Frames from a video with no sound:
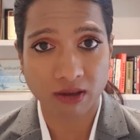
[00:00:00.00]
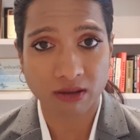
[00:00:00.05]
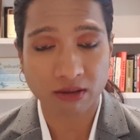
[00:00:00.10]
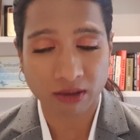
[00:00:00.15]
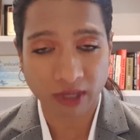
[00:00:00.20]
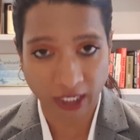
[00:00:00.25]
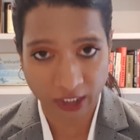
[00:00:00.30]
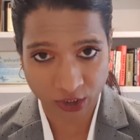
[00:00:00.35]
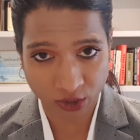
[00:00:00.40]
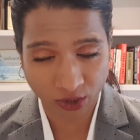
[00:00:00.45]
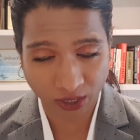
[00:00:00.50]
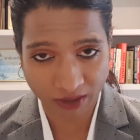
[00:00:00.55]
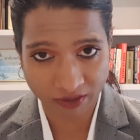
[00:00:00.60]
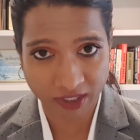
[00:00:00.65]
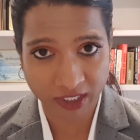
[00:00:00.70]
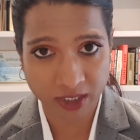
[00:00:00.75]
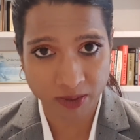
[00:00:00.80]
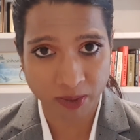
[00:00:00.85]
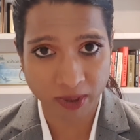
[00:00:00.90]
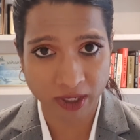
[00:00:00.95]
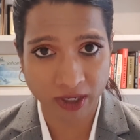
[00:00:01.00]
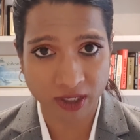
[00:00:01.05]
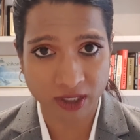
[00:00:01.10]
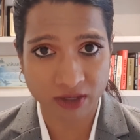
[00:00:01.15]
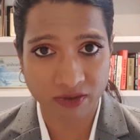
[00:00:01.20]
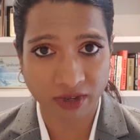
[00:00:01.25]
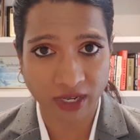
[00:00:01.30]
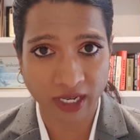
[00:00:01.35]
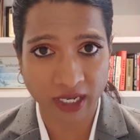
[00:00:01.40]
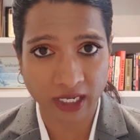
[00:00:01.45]
that you have
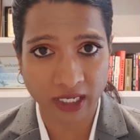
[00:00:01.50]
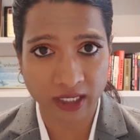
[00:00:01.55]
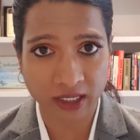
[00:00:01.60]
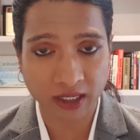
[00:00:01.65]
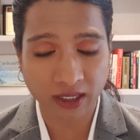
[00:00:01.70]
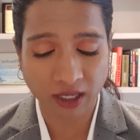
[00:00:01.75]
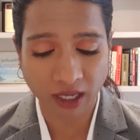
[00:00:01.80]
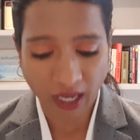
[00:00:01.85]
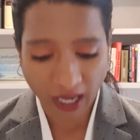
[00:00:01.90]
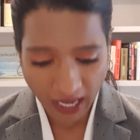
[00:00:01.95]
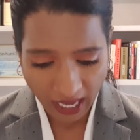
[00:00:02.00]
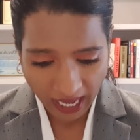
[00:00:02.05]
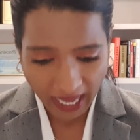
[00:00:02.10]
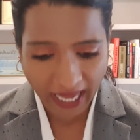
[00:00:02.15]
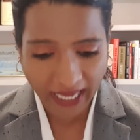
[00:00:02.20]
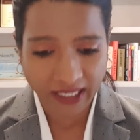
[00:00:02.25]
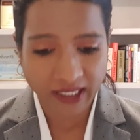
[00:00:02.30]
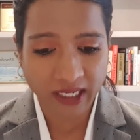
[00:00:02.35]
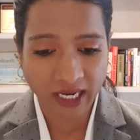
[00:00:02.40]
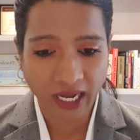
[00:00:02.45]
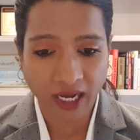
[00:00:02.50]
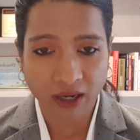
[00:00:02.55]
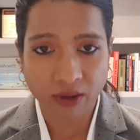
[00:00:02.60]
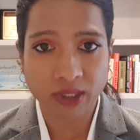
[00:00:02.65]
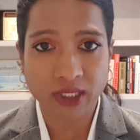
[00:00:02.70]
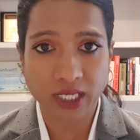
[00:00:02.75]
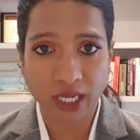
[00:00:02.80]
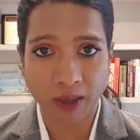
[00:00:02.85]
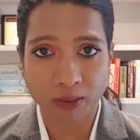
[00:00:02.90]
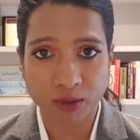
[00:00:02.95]
experienced failure, and now
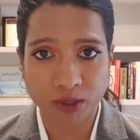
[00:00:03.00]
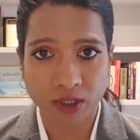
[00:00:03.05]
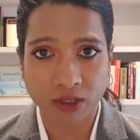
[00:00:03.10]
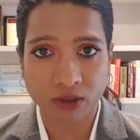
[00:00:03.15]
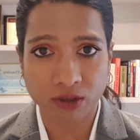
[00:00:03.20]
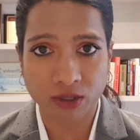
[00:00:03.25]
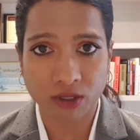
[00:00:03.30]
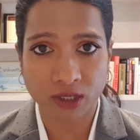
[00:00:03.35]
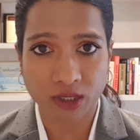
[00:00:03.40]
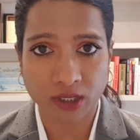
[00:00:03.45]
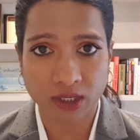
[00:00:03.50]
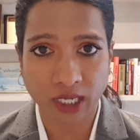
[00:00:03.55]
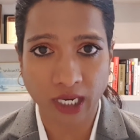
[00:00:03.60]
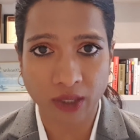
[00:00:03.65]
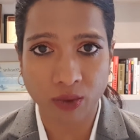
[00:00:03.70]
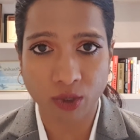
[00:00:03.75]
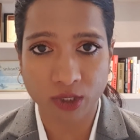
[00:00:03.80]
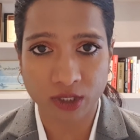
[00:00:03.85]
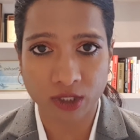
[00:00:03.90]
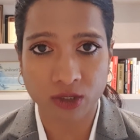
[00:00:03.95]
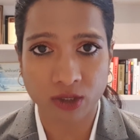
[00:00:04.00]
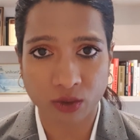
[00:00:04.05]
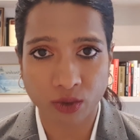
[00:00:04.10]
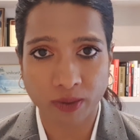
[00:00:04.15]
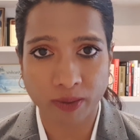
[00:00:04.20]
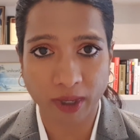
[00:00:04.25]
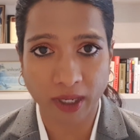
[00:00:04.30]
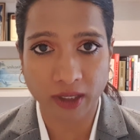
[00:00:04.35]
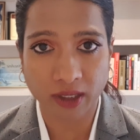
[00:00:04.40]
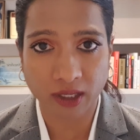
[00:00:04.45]
it's up to you to decide what to do
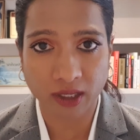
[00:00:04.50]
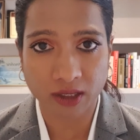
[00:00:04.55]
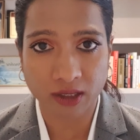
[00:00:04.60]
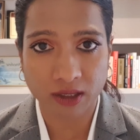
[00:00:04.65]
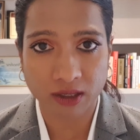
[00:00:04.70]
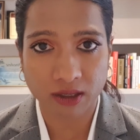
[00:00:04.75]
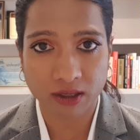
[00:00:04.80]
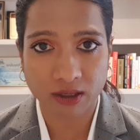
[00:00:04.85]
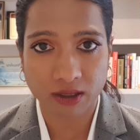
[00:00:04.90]
about this.